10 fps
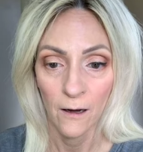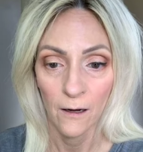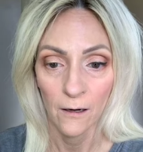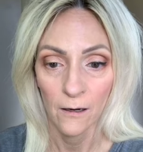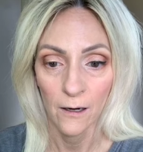
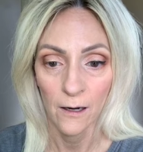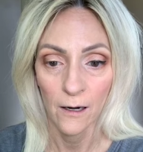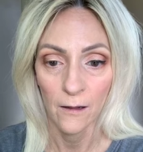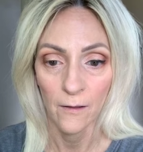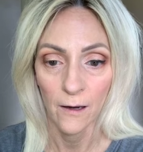Hang on, I
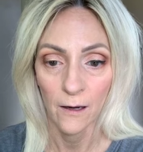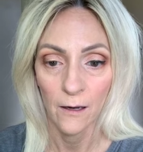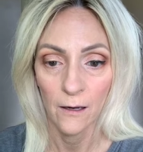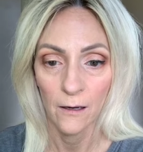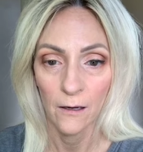gotta like,
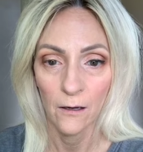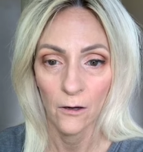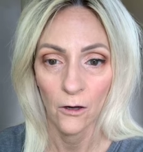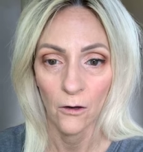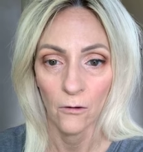
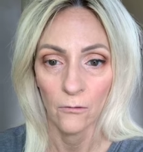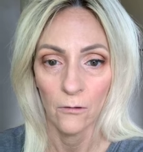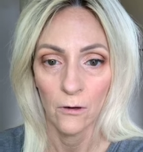uh-oh.